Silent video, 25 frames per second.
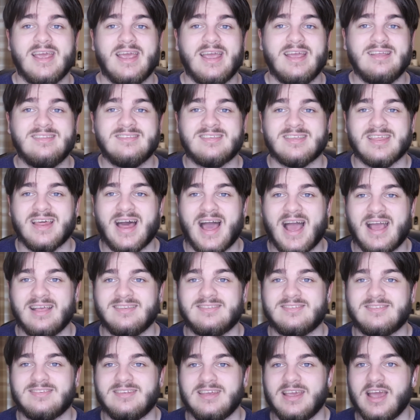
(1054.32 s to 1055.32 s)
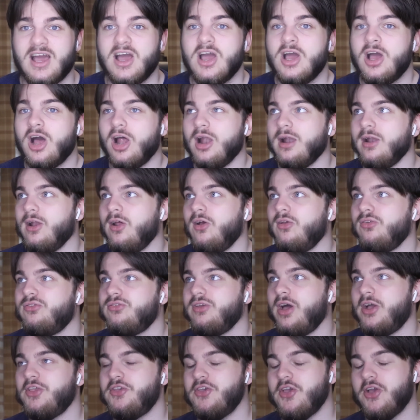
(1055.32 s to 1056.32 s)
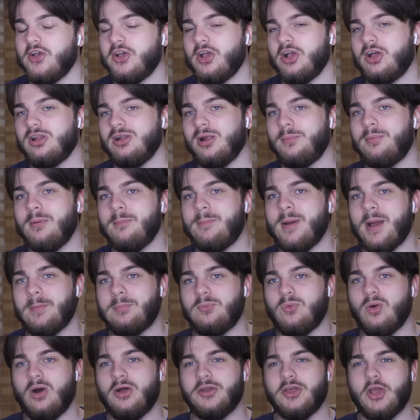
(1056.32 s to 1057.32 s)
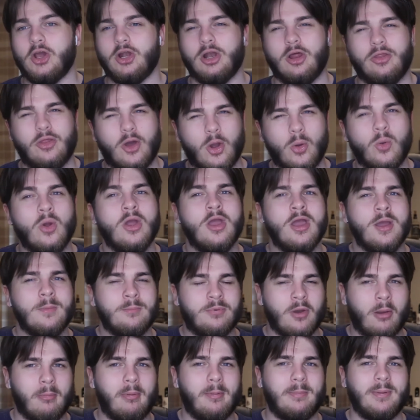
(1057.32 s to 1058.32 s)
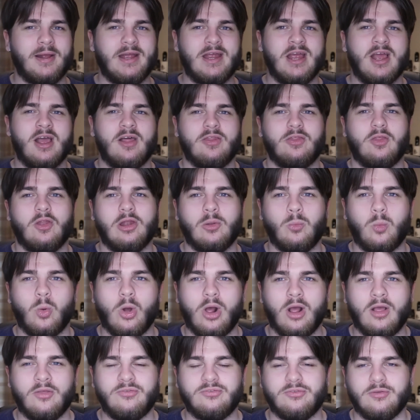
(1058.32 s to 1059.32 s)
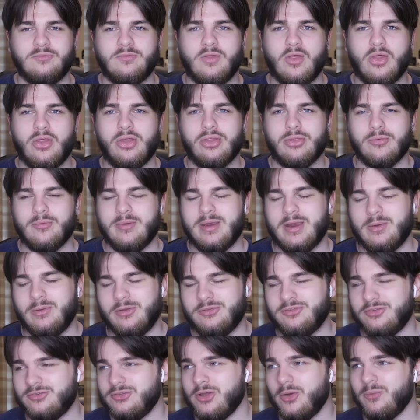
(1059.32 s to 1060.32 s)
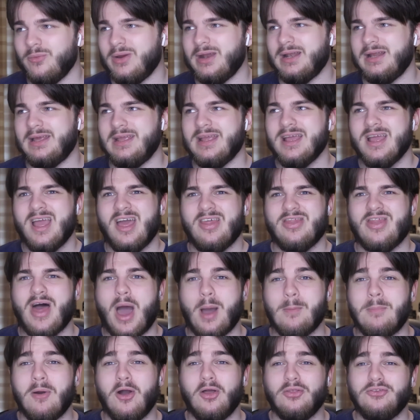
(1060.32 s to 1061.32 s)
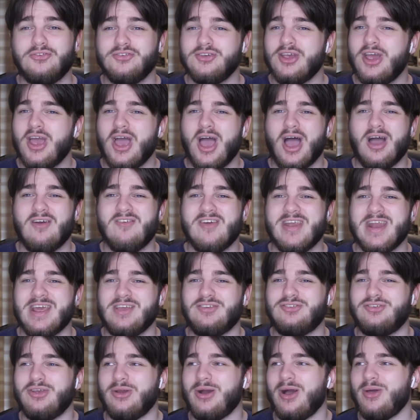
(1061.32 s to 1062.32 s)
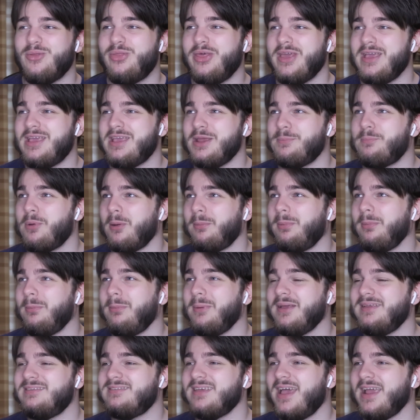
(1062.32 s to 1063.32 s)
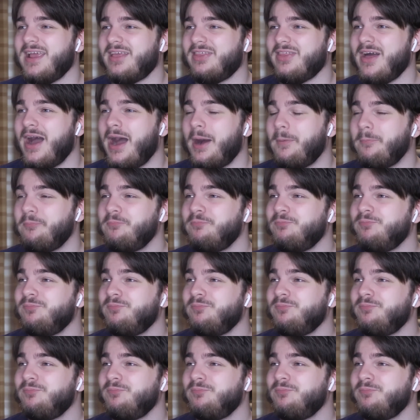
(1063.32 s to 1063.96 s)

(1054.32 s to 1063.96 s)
into that S tier alongside Jurgen Klopp and Pep Guardiola, though probably the worst of the three, which is not really that much of an issue. I think he'd probably take that.